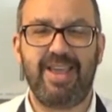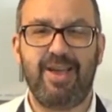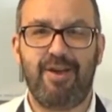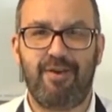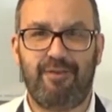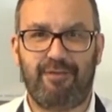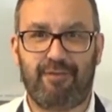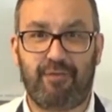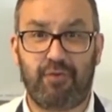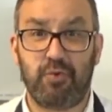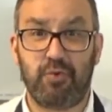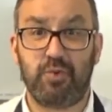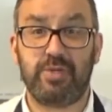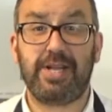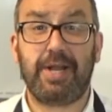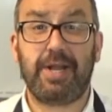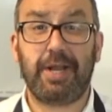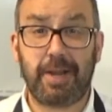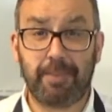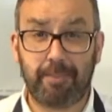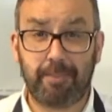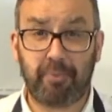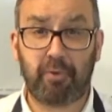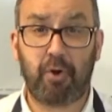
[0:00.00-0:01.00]
fruits. And
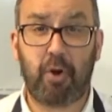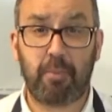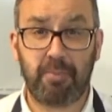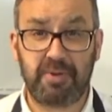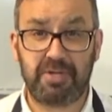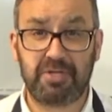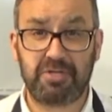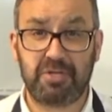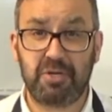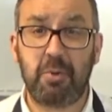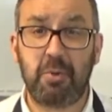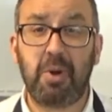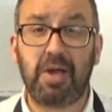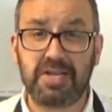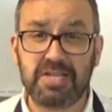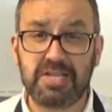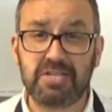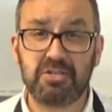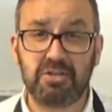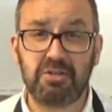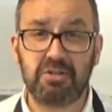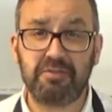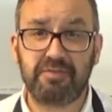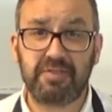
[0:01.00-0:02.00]
I promise you, I
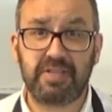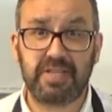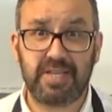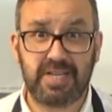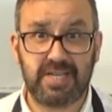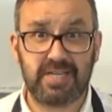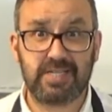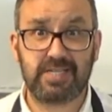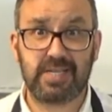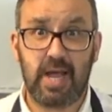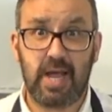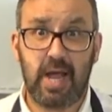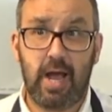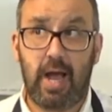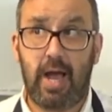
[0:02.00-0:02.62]
served these